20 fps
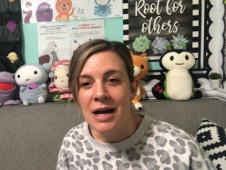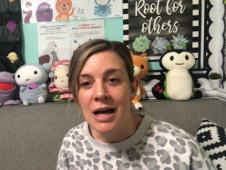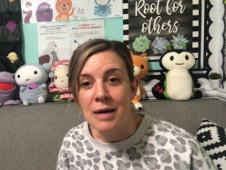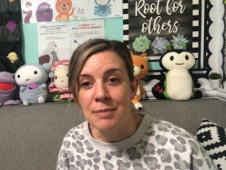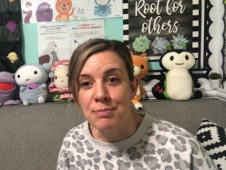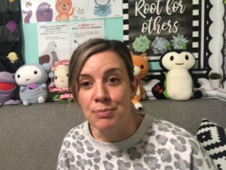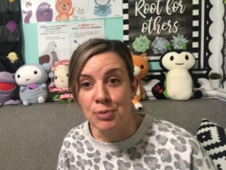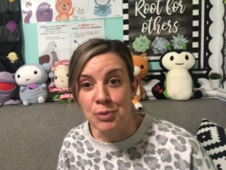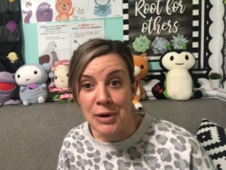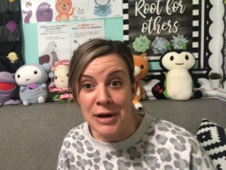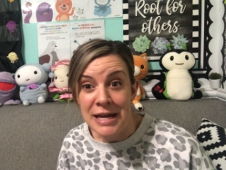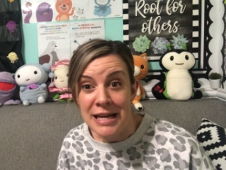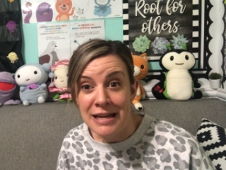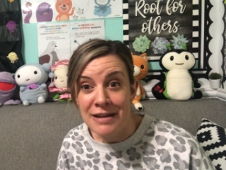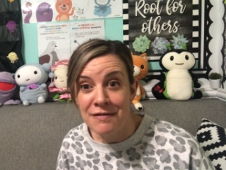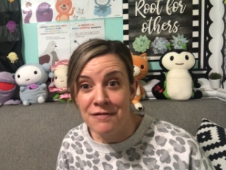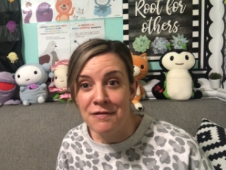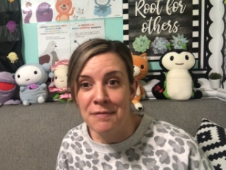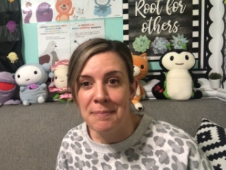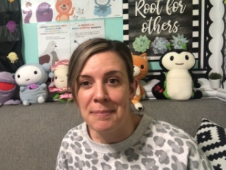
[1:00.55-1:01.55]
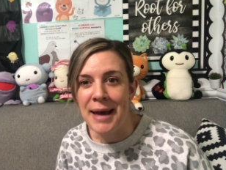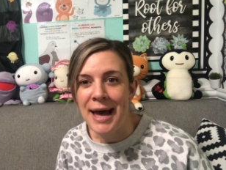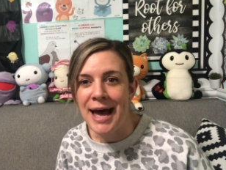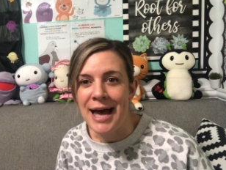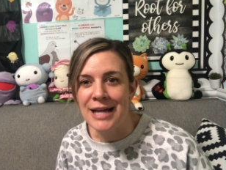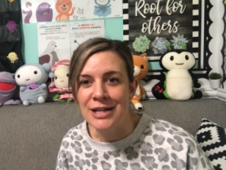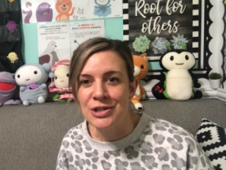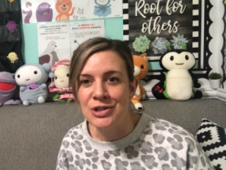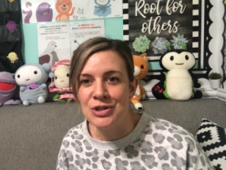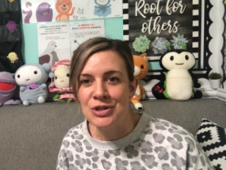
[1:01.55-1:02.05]
a brave
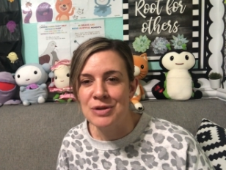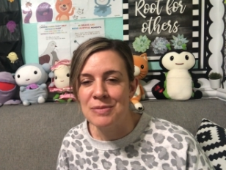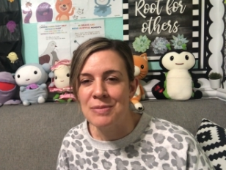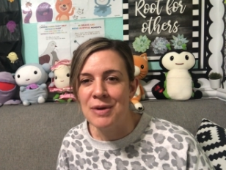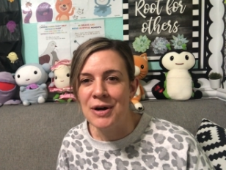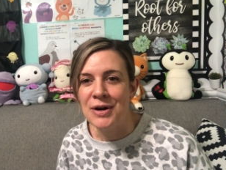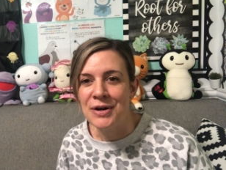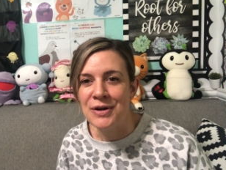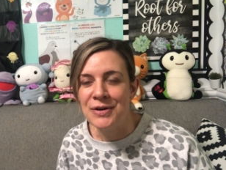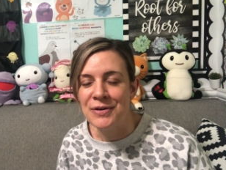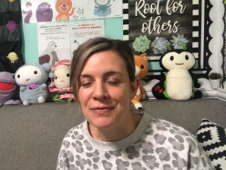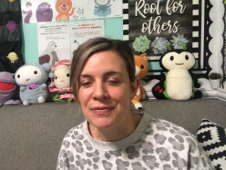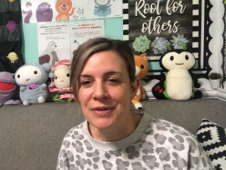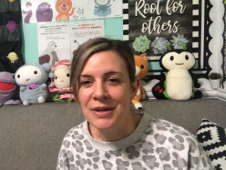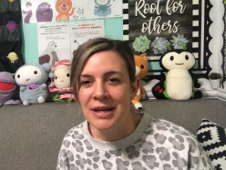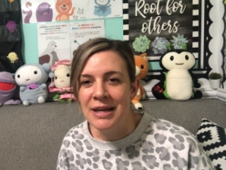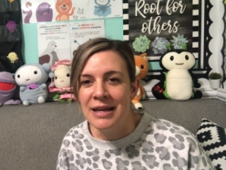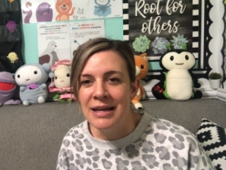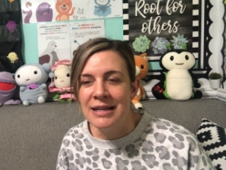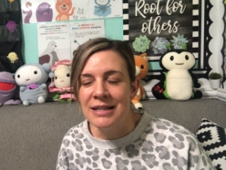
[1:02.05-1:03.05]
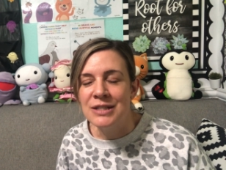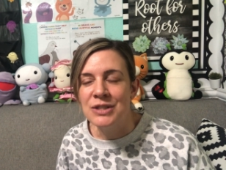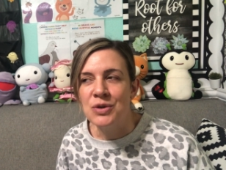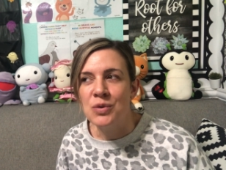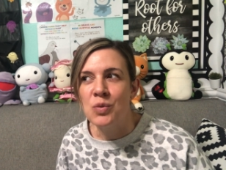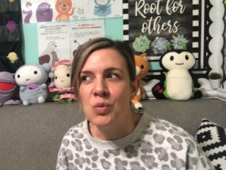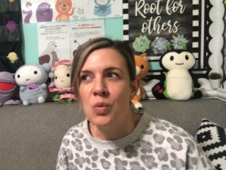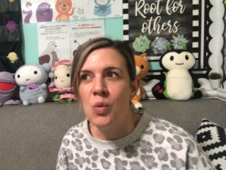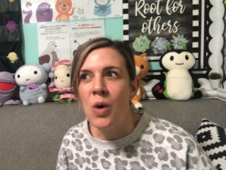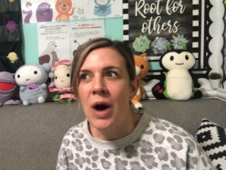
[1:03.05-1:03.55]
badge tomorrow.
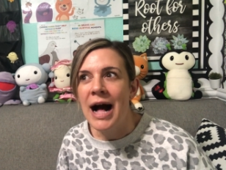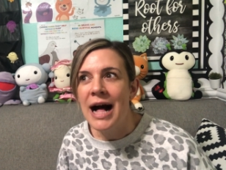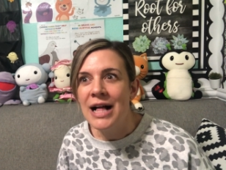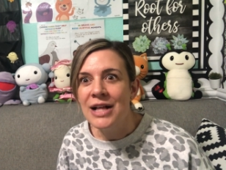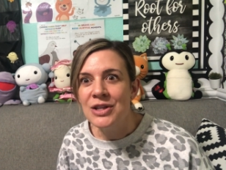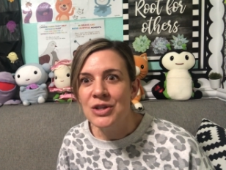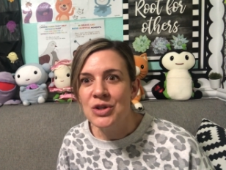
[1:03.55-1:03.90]
So while